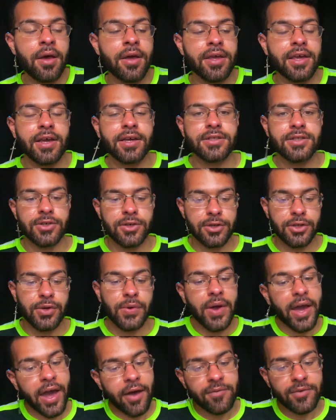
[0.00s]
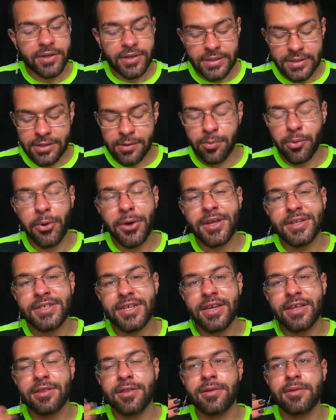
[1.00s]
cancer you have to at some point
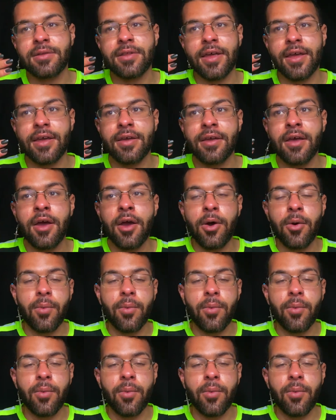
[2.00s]
take like